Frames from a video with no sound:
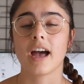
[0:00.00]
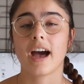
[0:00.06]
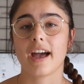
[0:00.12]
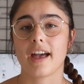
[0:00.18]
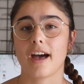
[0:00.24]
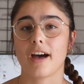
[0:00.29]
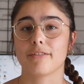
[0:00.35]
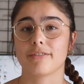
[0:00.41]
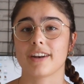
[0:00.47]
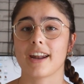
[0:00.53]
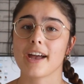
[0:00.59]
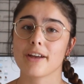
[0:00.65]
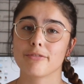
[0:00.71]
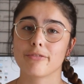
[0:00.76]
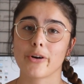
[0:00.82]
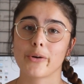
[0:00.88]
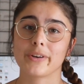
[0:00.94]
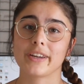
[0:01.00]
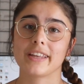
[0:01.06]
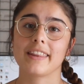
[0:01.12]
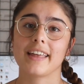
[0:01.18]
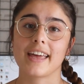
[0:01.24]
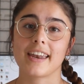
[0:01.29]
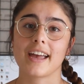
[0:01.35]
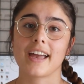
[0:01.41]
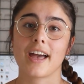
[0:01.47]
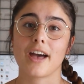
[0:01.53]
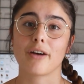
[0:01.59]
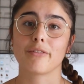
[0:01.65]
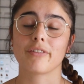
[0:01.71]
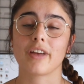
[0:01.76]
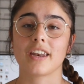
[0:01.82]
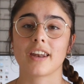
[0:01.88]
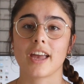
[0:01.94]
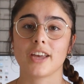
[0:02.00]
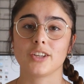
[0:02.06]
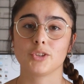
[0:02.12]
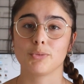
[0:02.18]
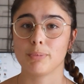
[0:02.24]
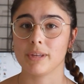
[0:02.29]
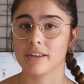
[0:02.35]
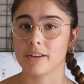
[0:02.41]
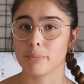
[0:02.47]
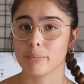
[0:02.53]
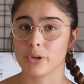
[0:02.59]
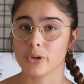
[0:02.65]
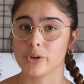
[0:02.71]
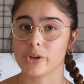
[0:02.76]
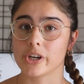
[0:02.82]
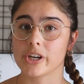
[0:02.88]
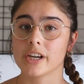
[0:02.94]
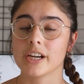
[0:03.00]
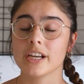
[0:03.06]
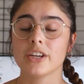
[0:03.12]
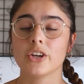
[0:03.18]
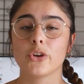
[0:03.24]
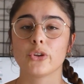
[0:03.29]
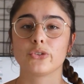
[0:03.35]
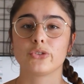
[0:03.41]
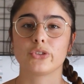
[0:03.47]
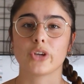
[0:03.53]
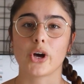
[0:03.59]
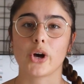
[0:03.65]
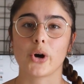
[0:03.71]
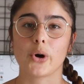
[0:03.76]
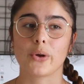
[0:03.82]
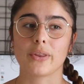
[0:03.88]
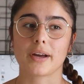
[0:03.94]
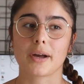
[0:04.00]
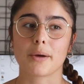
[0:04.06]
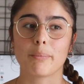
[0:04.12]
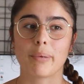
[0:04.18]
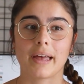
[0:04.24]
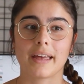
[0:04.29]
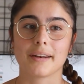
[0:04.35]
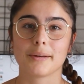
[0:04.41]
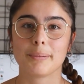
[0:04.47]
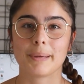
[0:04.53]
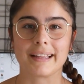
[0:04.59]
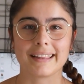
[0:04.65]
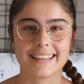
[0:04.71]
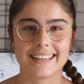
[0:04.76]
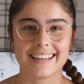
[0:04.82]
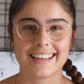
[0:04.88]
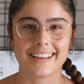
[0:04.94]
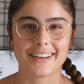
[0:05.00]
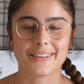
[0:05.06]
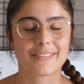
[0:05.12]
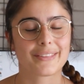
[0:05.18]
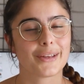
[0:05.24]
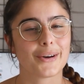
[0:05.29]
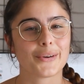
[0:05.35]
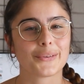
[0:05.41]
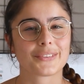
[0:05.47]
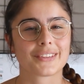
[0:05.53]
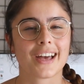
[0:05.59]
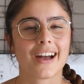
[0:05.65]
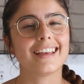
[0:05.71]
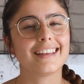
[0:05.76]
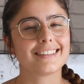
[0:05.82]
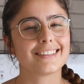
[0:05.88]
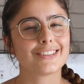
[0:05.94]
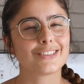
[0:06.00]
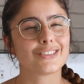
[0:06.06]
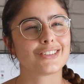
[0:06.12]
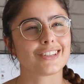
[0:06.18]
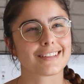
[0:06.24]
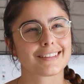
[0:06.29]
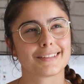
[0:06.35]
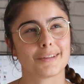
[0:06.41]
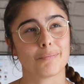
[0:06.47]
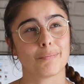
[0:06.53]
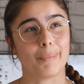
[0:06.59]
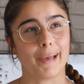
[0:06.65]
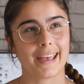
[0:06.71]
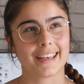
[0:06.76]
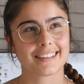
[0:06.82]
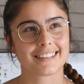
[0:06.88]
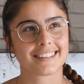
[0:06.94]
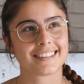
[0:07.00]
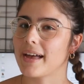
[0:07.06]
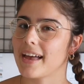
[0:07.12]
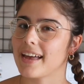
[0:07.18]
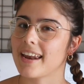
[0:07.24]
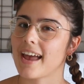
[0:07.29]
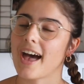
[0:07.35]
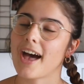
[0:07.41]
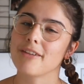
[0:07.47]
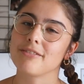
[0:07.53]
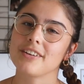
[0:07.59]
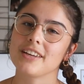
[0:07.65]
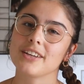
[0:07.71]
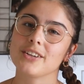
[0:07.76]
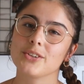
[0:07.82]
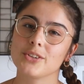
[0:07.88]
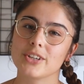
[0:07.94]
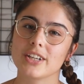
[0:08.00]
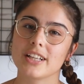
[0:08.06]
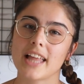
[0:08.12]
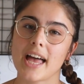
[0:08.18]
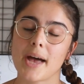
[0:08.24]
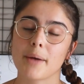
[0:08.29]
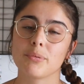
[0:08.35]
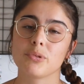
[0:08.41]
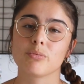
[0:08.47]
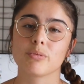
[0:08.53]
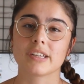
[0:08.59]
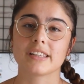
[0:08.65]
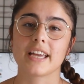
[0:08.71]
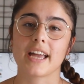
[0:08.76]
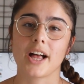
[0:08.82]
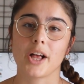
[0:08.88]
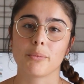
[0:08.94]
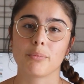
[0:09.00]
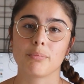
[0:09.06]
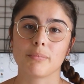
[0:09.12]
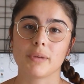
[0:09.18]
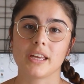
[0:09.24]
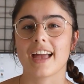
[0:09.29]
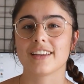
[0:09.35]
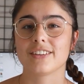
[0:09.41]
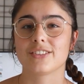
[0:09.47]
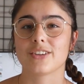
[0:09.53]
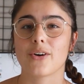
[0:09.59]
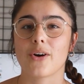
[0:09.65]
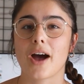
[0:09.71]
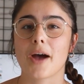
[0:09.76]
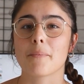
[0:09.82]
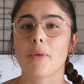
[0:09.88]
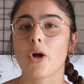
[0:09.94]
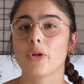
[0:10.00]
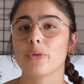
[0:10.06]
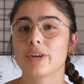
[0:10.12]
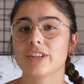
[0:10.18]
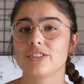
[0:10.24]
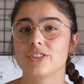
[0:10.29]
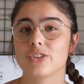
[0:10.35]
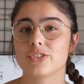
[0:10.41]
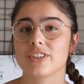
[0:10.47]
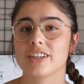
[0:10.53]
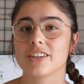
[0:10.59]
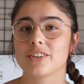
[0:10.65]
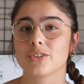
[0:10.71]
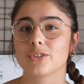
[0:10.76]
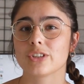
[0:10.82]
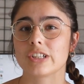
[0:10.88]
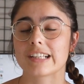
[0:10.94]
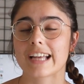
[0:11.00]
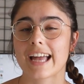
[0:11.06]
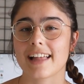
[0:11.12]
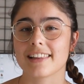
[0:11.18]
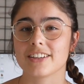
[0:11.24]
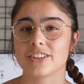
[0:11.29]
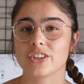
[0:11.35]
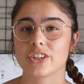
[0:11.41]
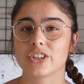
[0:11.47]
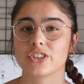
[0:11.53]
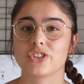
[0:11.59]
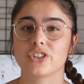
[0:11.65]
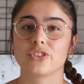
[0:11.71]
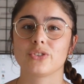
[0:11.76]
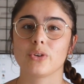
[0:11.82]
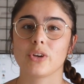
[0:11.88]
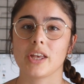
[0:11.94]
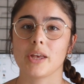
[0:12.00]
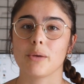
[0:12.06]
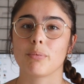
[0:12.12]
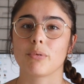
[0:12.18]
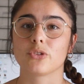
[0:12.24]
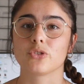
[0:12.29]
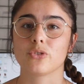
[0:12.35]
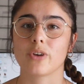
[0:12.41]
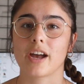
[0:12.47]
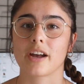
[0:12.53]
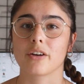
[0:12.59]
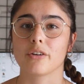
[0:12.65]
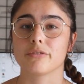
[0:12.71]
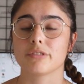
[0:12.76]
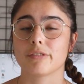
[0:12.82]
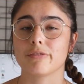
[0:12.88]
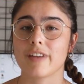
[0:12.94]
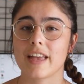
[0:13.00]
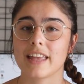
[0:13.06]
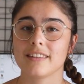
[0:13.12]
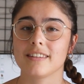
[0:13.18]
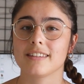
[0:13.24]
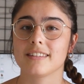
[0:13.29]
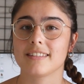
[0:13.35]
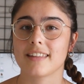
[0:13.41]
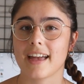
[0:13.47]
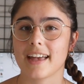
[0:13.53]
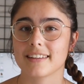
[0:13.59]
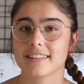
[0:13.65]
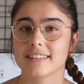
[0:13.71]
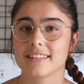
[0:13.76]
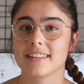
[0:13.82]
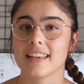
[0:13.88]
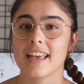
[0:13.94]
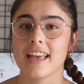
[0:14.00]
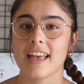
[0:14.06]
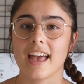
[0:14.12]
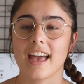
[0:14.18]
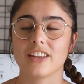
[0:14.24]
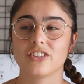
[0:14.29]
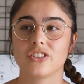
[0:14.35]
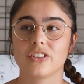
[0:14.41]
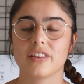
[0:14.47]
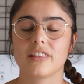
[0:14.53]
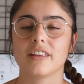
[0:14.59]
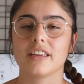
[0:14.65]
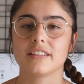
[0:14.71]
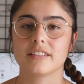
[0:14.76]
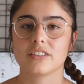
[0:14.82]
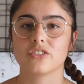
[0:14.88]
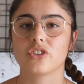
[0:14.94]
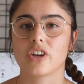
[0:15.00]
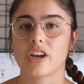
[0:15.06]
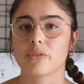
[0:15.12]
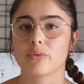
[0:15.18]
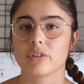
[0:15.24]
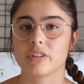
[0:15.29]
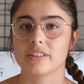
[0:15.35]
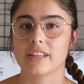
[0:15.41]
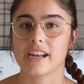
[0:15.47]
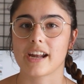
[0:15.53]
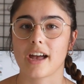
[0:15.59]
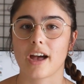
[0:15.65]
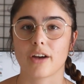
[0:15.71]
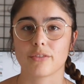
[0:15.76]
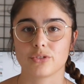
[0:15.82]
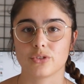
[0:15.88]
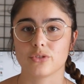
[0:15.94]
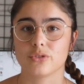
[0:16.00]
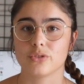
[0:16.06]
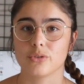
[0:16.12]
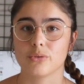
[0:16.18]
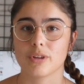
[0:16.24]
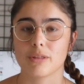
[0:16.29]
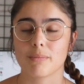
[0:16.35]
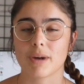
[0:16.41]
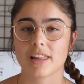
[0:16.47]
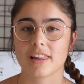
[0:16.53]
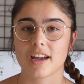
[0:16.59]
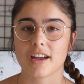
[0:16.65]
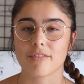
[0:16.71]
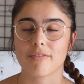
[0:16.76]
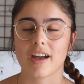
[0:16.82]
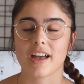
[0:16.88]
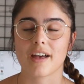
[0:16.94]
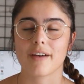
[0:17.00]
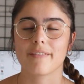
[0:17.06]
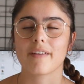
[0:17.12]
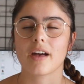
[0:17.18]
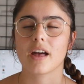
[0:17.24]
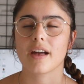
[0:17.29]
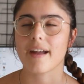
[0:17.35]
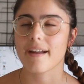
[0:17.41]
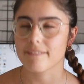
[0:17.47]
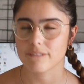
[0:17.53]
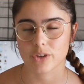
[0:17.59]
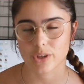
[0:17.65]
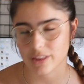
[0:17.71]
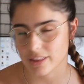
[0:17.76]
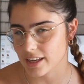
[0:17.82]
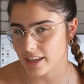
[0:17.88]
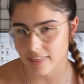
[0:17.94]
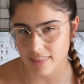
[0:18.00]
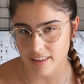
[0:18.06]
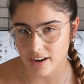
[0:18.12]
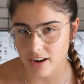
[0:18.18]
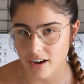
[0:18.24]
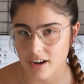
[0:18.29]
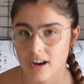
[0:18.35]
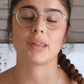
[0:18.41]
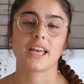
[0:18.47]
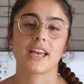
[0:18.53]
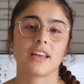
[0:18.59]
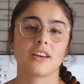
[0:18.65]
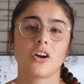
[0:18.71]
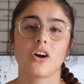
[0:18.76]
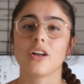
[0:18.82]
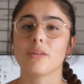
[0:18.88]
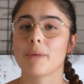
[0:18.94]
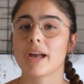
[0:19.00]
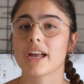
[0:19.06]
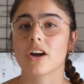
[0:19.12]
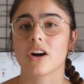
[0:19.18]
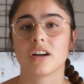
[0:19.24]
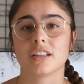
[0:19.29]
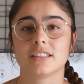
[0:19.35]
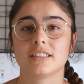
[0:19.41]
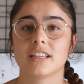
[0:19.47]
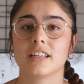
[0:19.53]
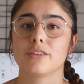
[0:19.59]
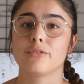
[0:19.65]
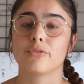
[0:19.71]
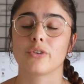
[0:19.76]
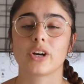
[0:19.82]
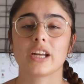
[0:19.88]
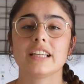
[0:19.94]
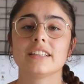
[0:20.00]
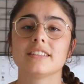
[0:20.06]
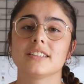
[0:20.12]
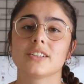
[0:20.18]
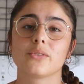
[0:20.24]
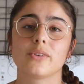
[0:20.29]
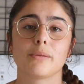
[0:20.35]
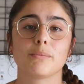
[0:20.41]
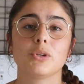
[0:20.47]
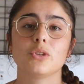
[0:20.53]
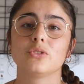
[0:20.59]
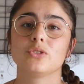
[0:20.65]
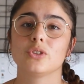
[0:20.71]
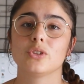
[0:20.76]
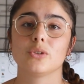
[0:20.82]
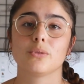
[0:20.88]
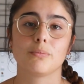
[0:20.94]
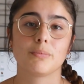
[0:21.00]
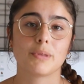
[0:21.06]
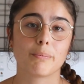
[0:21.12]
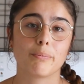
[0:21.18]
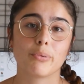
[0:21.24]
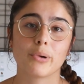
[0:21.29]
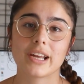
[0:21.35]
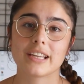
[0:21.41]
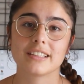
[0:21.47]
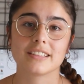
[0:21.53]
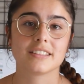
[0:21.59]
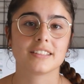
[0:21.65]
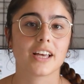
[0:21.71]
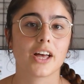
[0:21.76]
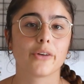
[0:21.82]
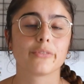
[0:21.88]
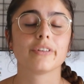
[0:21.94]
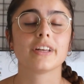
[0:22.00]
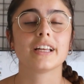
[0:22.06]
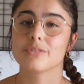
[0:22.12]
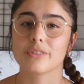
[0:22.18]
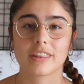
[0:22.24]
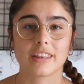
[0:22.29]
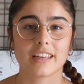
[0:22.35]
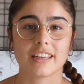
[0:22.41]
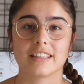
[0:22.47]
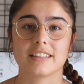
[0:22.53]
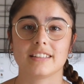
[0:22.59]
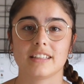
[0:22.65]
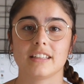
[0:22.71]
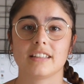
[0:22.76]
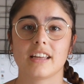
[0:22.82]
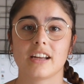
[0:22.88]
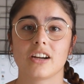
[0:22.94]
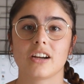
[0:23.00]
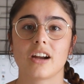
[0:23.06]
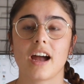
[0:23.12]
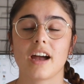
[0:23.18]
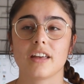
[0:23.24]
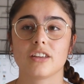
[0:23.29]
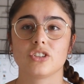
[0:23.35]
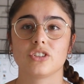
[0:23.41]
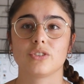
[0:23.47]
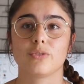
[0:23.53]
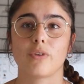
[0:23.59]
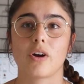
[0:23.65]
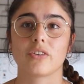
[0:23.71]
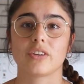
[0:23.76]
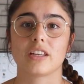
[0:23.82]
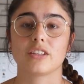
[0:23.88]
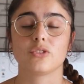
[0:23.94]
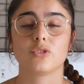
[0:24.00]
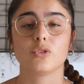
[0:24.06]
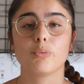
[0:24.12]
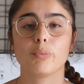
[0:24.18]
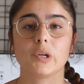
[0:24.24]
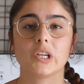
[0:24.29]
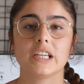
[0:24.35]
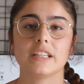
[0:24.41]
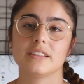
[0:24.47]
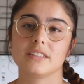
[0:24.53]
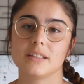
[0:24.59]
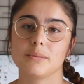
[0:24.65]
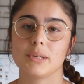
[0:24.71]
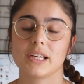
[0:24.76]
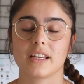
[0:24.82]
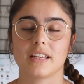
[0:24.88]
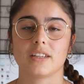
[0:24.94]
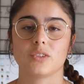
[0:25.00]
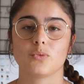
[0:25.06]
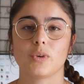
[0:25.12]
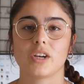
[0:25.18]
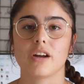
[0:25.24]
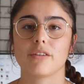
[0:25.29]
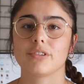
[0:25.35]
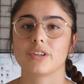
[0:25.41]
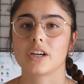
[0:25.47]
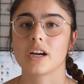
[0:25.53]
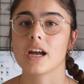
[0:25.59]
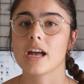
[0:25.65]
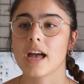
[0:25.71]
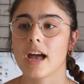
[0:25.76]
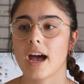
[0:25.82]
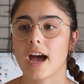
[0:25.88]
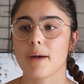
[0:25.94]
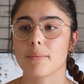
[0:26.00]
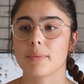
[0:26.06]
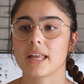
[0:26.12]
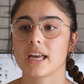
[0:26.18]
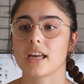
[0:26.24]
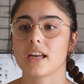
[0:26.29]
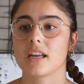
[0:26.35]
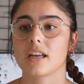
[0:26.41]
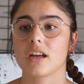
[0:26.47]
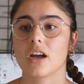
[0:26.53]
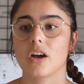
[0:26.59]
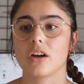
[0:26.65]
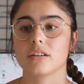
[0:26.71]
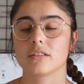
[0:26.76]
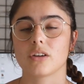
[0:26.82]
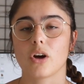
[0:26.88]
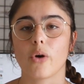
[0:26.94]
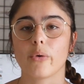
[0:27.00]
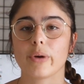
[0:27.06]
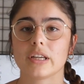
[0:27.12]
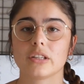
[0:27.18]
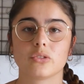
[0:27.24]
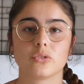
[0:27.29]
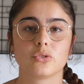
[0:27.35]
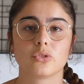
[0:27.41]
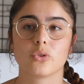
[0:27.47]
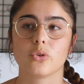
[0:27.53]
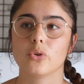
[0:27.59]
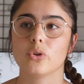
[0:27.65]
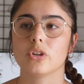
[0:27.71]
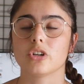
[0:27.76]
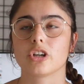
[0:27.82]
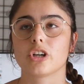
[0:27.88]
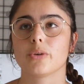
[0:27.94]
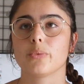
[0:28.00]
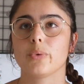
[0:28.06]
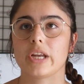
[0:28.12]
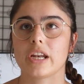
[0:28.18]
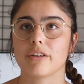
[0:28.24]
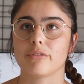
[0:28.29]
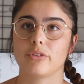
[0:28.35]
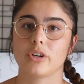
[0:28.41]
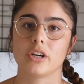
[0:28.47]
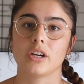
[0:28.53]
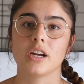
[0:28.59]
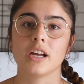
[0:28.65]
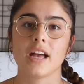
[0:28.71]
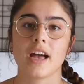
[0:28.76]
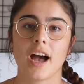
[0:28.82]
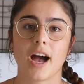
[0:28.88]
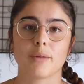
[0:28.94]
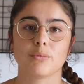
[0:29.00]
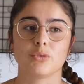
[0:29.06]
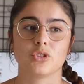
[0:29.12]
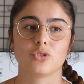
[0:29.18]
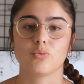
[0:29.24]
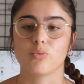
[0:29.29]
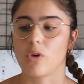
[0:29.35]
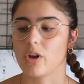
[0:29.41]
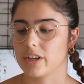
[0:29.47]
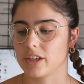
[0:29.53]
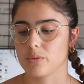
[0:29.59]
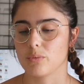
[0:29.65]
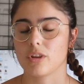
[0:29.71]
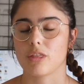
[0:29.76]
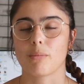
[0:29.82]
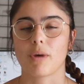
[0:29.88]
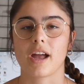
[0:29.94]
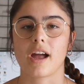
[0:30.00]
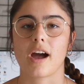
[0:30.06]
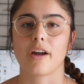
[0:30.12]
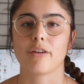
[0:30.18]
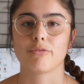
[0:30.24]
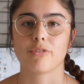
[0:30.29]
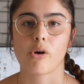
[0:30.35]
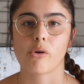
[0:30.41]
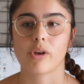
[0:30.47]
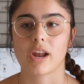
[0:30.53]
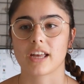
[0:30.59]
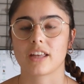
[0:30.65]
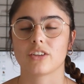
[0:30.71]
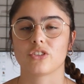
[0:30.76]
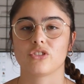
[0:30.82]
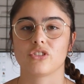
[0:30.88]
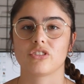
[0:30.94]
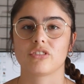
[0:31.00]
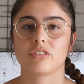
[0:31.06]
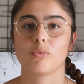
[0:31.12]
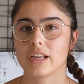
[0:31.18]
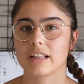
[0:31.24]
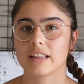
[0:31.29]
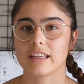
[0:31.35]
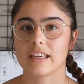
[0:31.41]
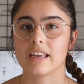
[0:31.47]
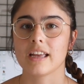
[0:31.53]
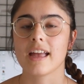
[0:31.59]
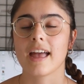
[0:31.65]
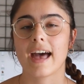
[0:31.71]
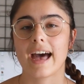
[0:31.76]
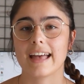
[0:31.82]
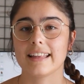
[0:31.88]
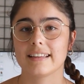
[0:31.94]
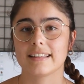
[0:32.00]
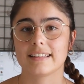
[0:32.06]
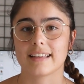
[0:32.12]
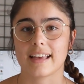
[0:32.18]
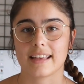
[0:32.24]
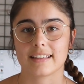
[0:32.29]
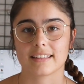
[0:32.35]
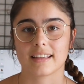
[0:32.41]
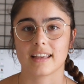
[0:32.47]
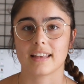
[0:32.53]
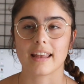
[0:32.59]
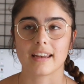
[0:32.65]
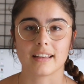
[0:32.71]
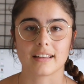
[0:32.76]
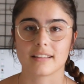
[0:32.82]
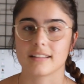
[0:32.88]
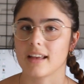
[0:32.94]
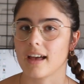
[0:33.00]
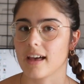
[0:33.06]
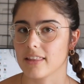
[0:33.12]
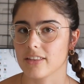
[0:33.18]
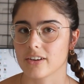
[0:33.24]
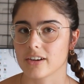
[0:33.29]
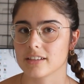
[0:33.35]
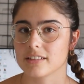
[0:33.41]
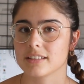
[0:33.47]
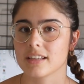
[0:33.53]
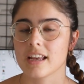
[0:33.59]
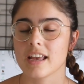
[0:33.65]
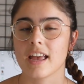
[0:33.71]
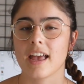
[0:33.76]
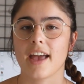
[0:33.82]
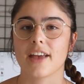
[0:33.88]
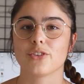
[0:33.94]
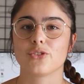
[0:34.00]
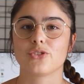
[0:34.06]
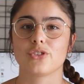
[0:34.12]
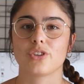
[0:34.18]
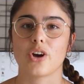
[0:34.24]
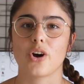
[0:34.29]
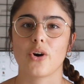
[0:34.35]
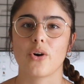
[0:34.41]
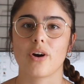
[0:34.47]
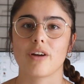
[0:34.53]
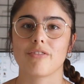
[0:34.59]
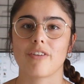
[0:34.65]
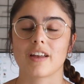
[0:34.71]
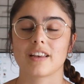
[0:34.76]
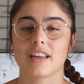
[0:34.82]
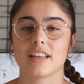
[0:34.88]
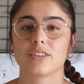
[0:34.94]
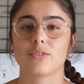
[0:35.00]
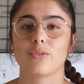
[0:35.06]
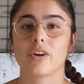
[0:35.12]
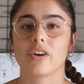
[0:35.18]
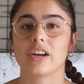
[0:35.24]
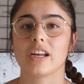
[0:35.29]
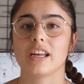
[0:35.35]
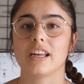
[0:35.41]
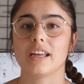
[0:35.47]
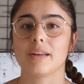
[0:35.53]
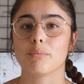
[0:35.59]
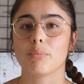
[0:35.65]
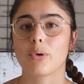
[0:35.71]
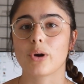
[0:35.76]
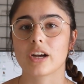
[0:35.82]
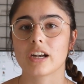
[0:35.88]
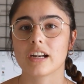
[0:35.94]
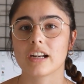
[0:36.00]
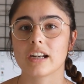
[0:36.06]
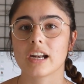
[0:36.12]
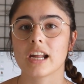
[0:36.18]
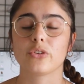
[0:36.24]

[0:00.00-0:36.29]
I have an iPhone and then I have an HP computer, so the compatibility of those isn't just the best, but having Google apps really helped me. And so I'm always using Google Calendar just to keep on track of events, tasks, and just things in general that I have to do with my life. I have everything there. Planned all my content for Instagram, YouTube, the brand itself, everything is in there. I just found it super easy because whenever I'm like going to school or whenever I'm just walking with my iPhone, I can just quickly add a task, edit others, and so I find that's very important.